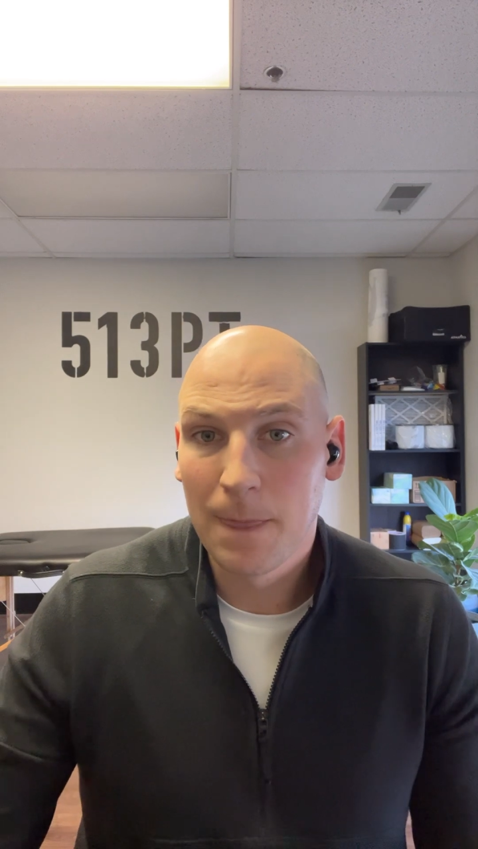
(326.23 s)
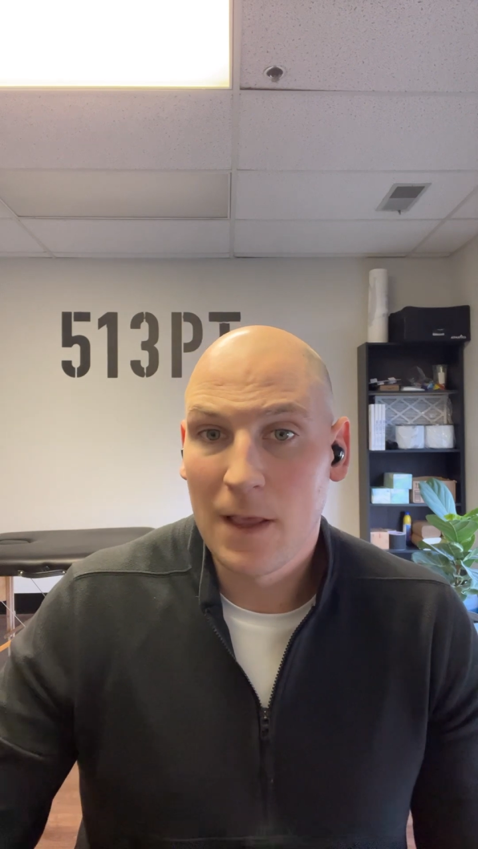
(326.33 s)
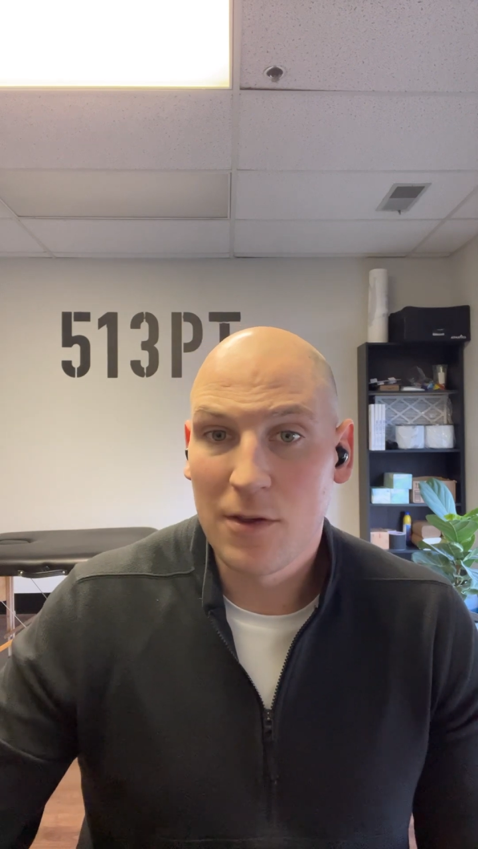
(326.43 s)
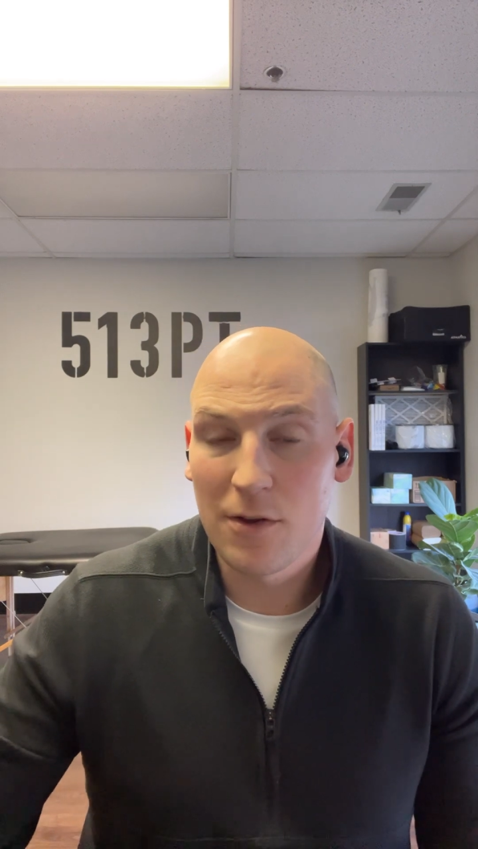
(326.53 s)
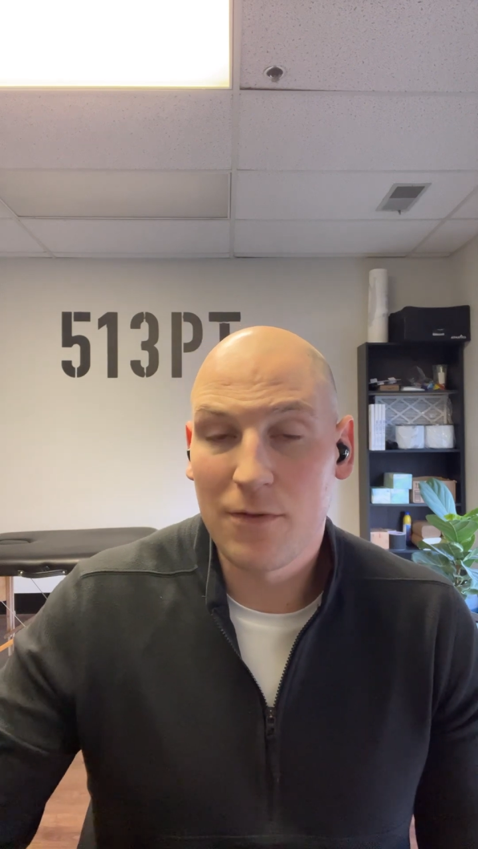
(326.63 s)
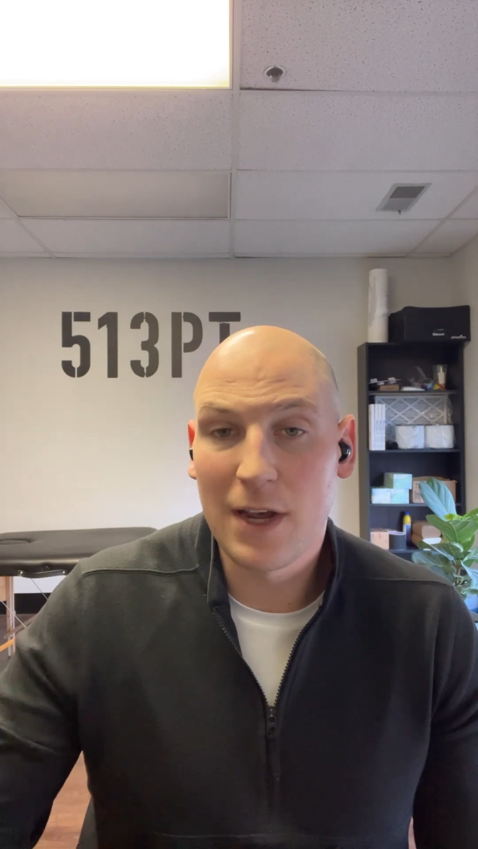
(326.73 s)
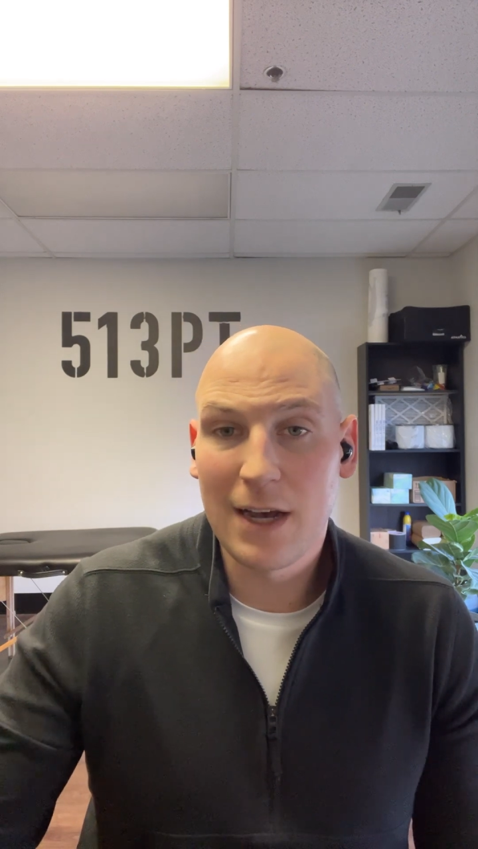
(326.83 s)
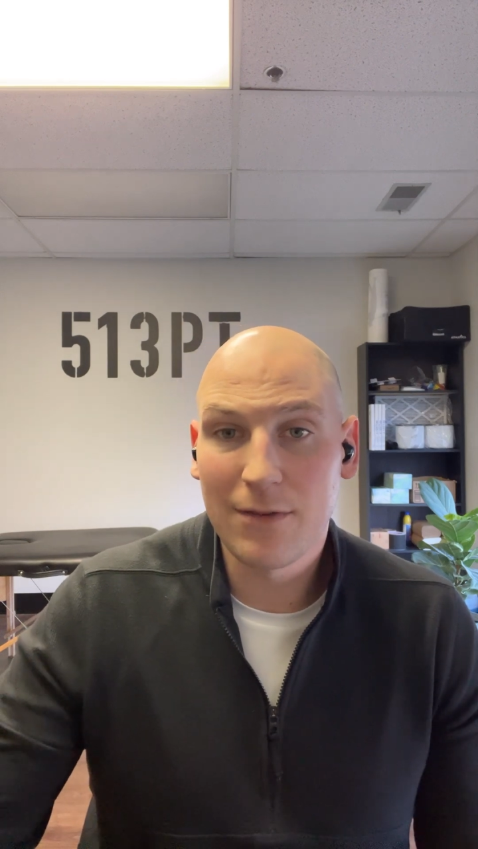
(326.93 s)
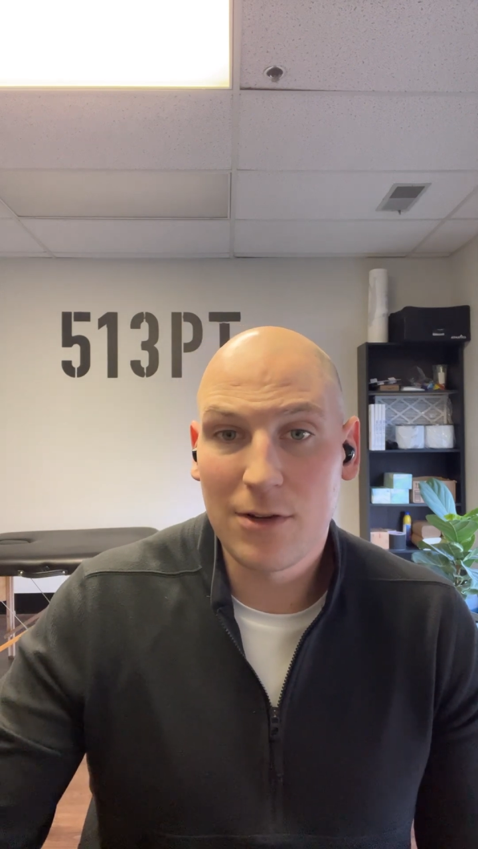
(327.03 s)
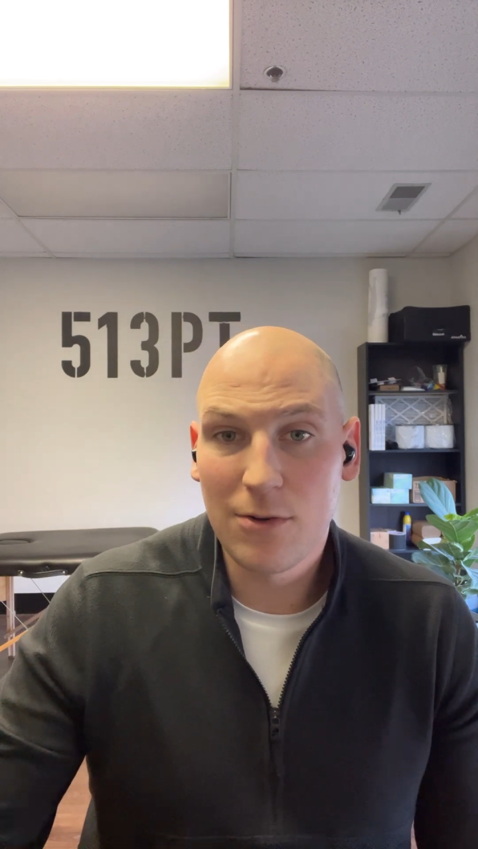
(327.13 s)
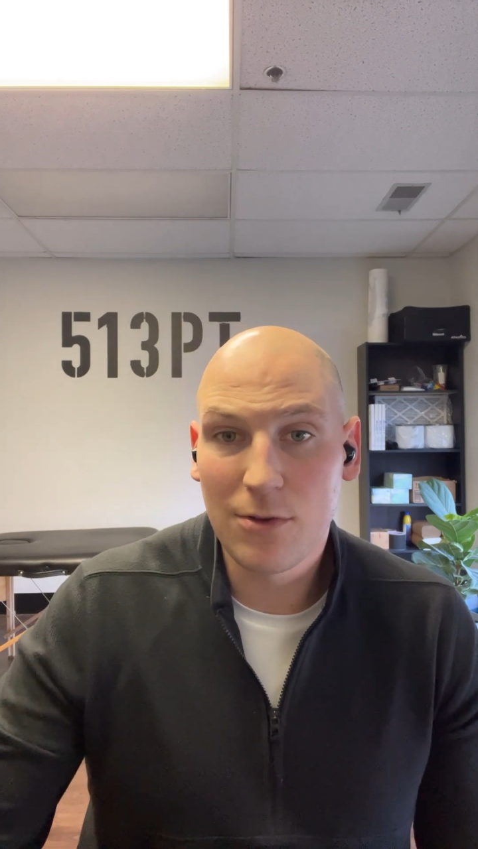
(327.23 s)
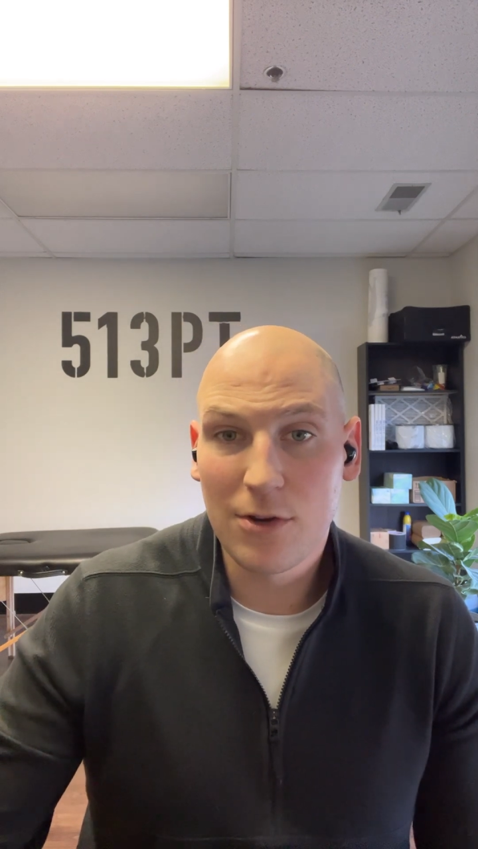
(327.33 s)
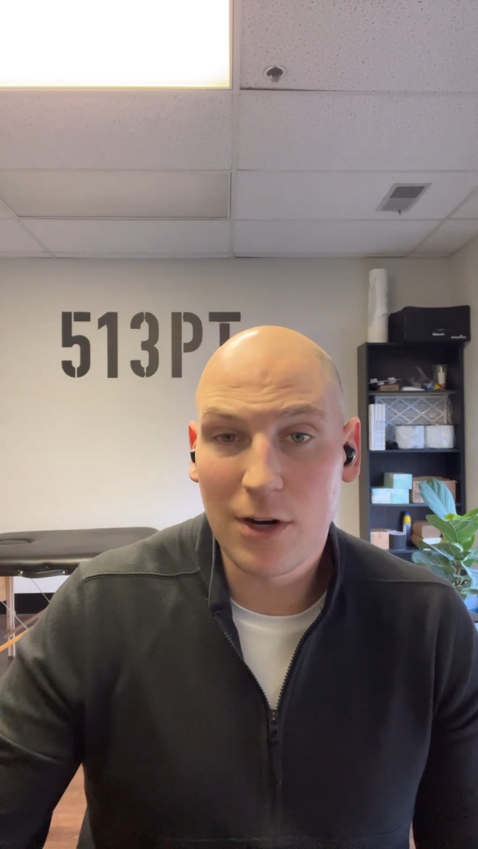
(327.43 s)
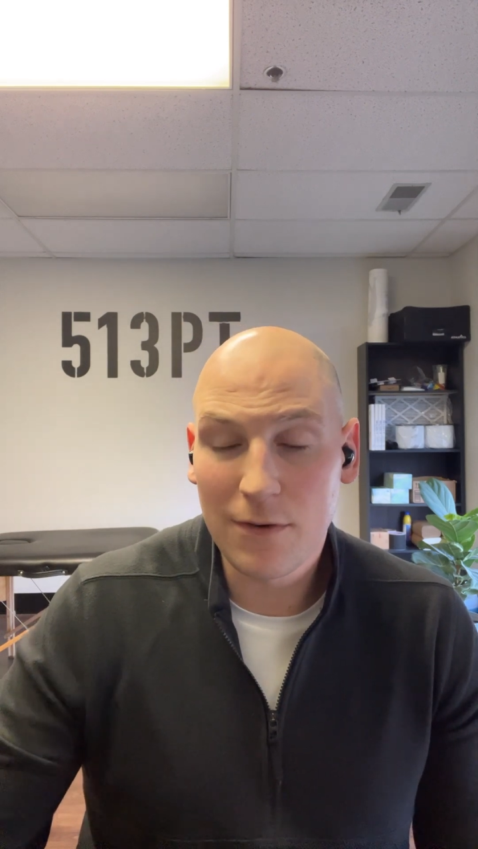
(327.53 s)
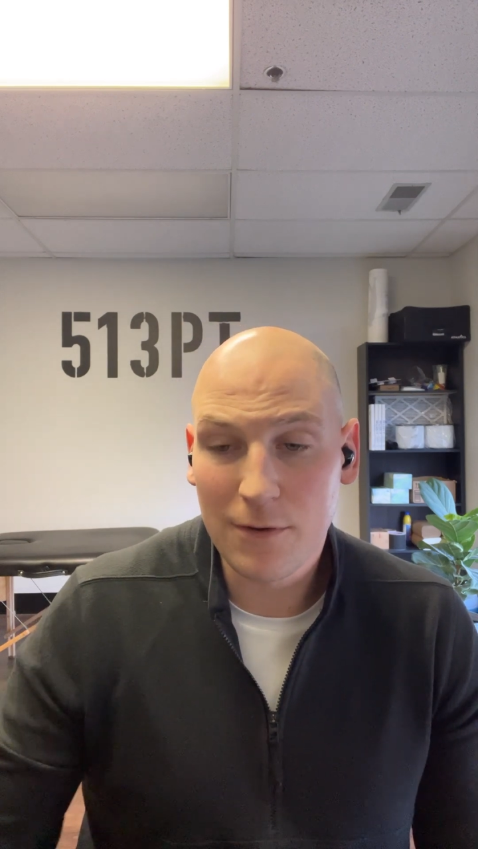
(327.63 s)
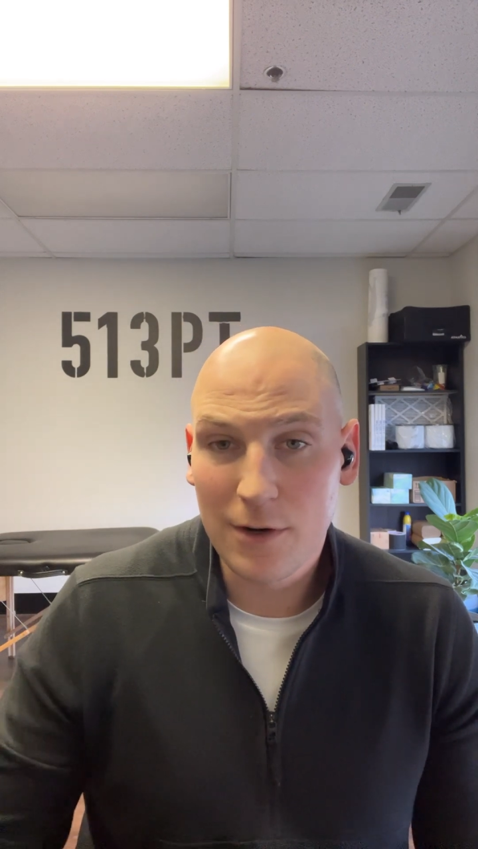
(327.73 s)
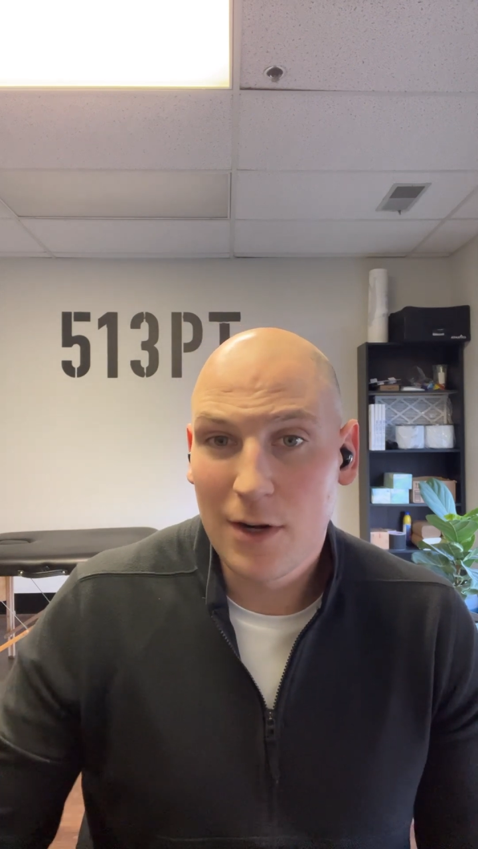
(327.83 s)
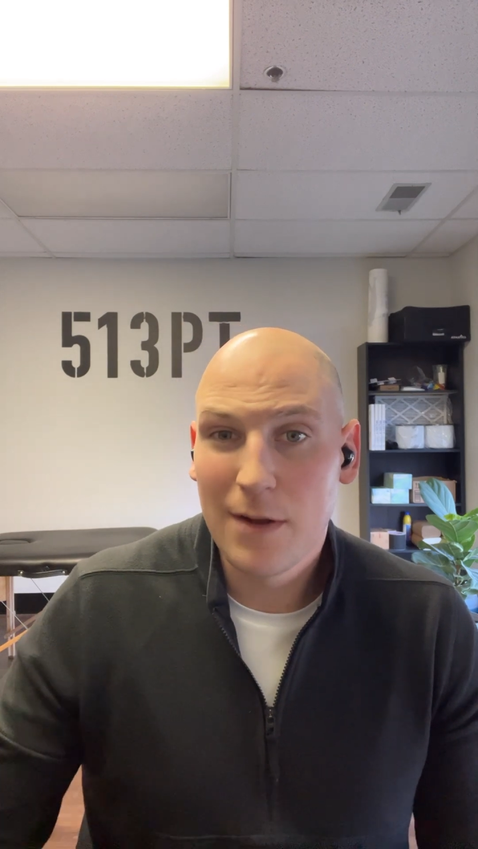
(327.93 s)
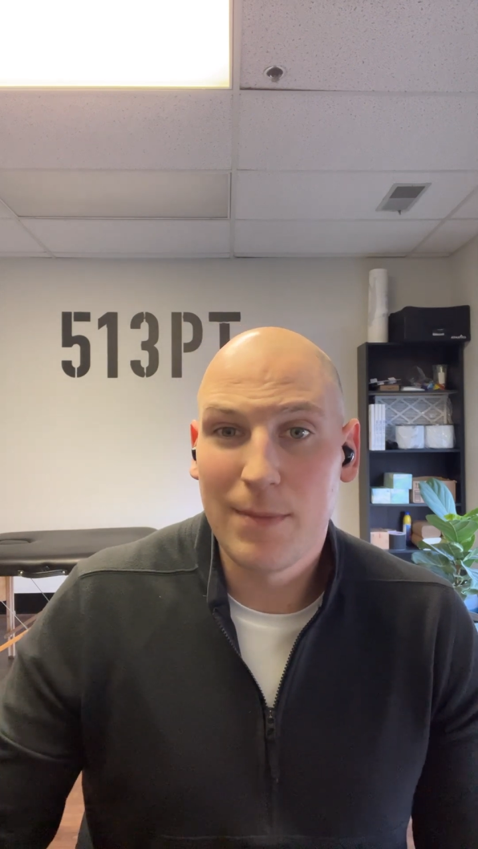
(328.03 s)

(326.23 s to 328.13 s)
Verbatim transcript: So if you have a youth golfer,